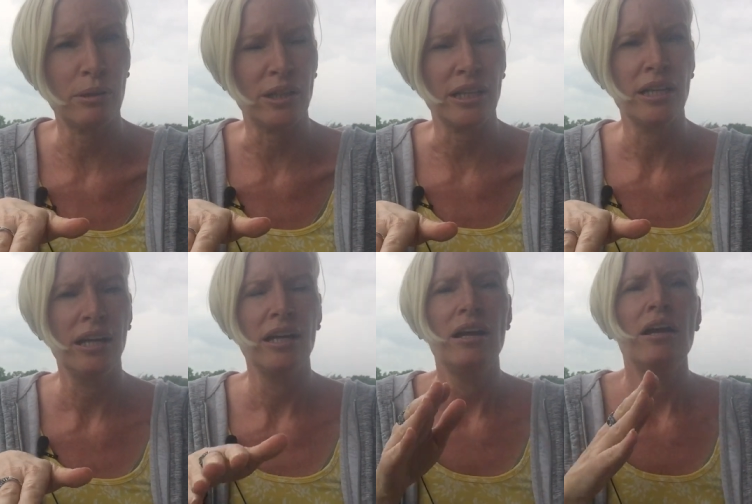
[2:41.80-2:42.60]
about it.
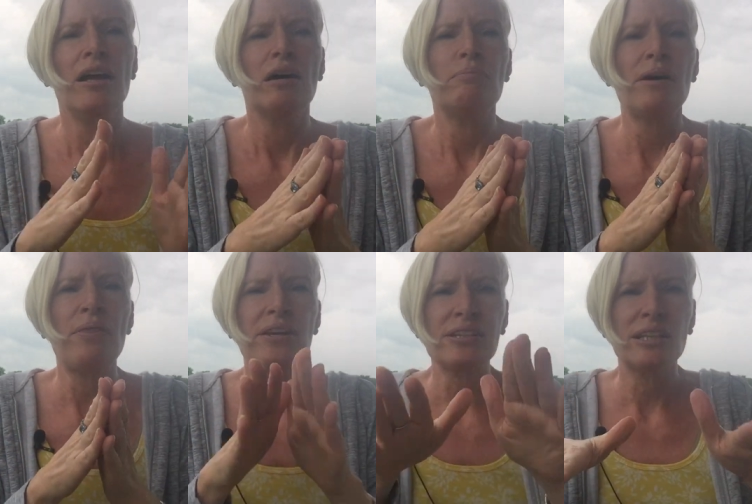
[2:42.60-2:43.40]

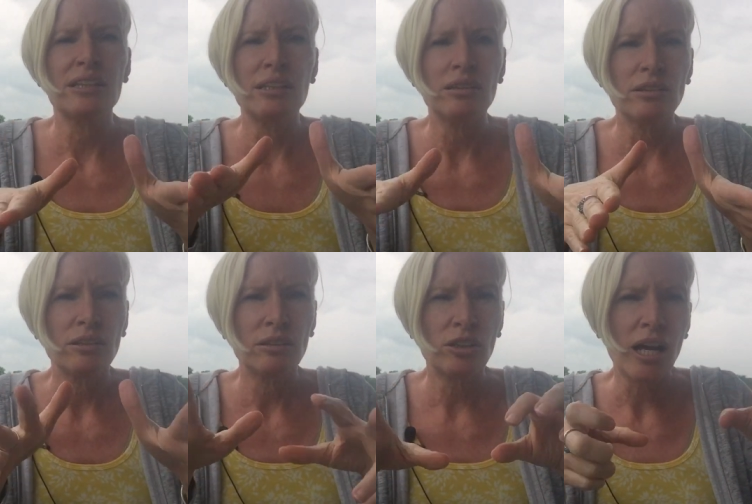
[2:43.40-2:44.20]
But it's on a little
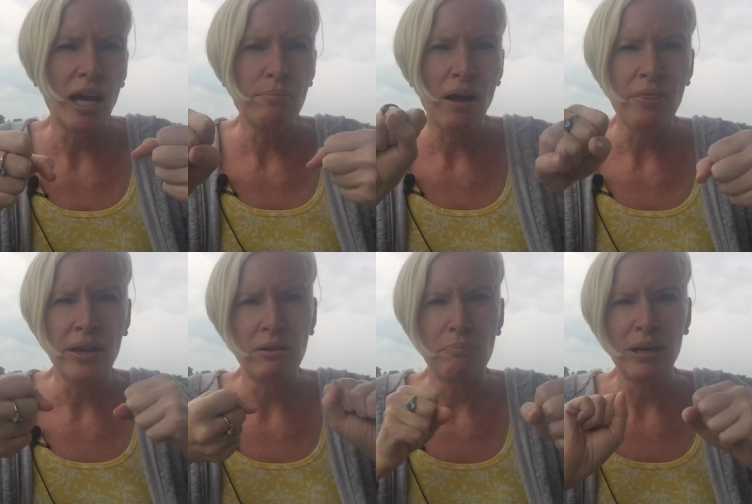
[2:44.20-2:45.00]
tripod
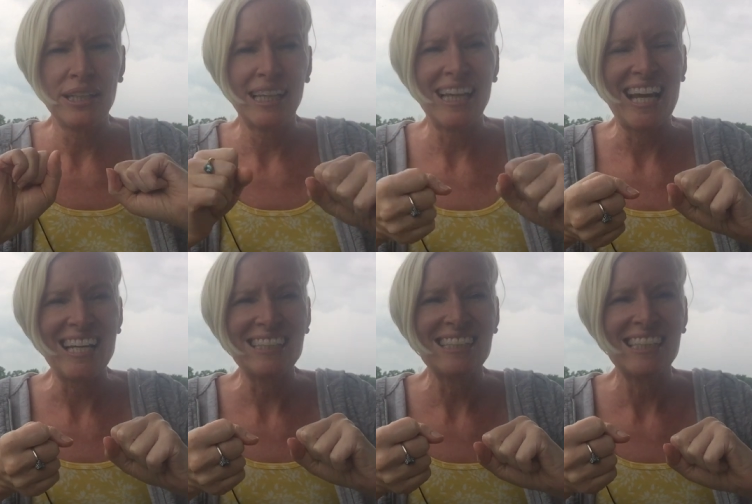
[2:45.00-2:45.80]
thing with bendy
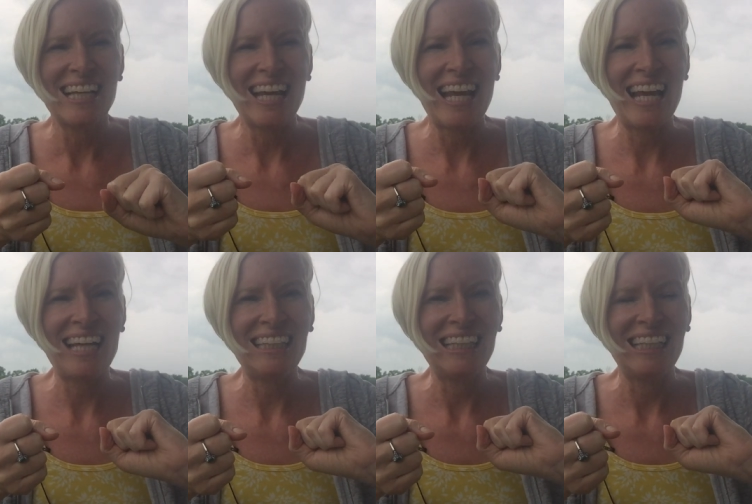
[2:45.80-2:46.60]
legs.
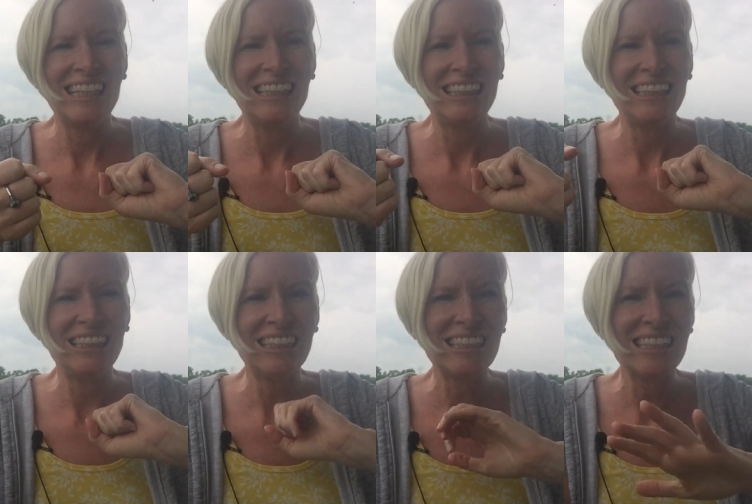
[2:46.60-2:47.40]
And
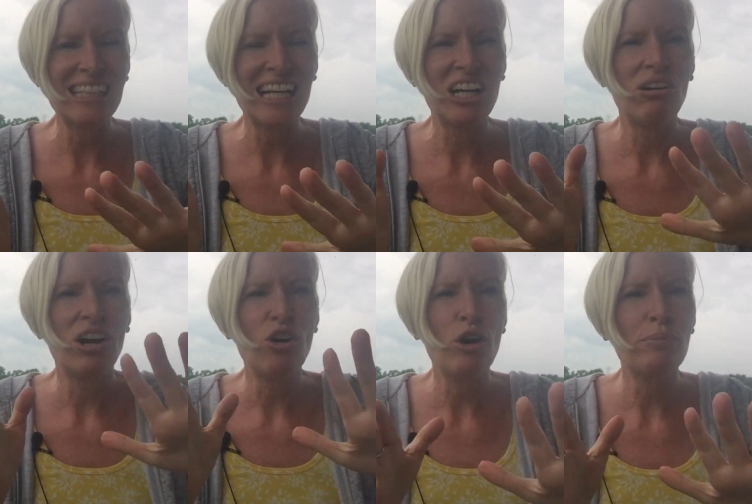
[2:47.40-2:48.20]
just as I go,
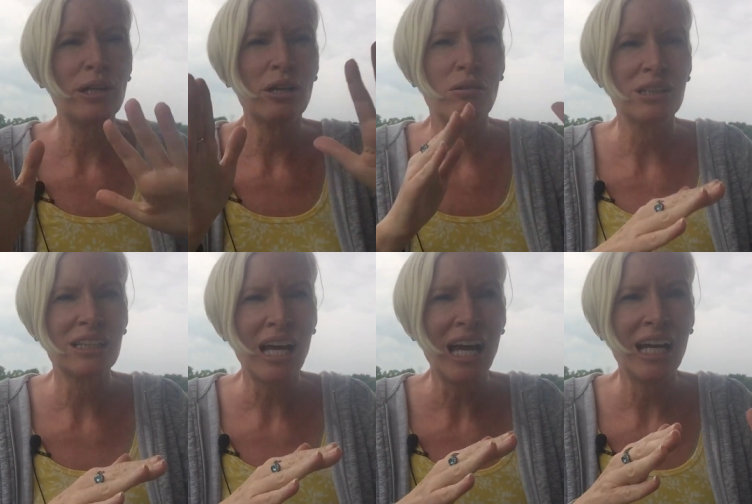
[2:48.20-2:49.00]
oh, I'm going to go
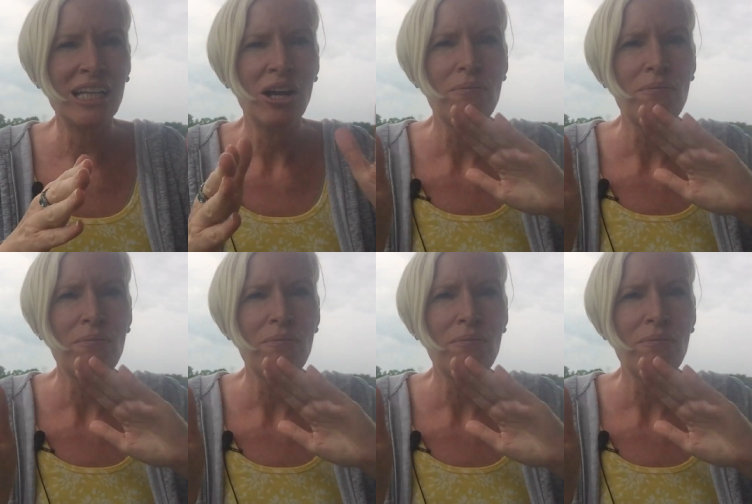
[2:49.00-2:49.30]
inside,